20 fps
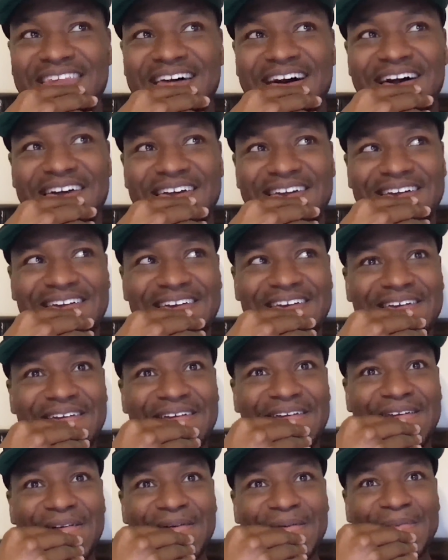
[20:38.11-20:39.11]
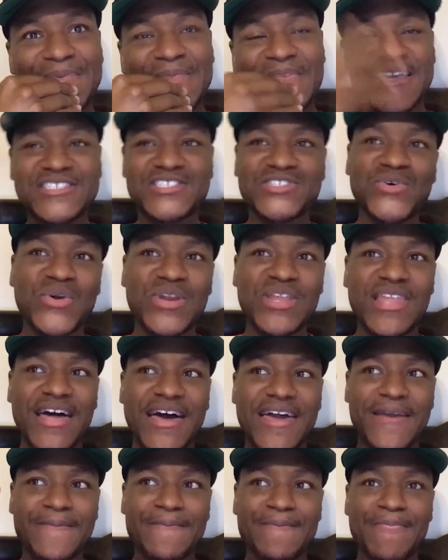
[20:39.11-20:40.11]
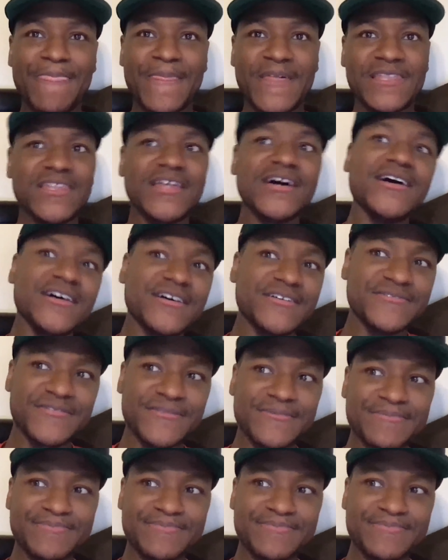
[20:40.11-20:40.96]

like it's sort of like love.